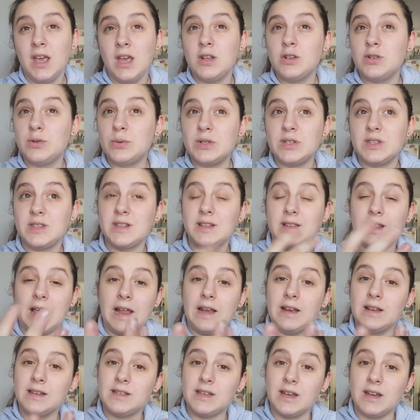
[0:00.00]
Towards the
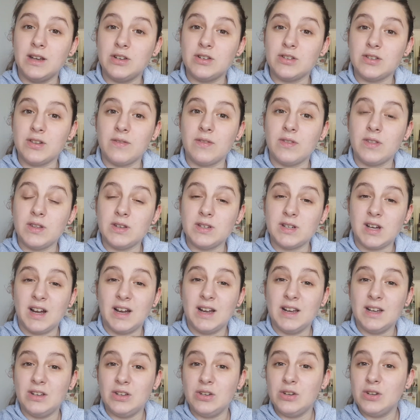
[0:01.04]
later stages of the
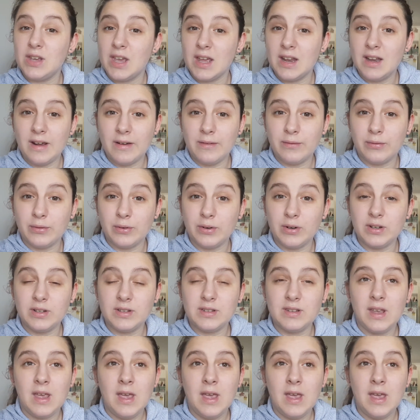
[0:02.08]
diet you can have fruits,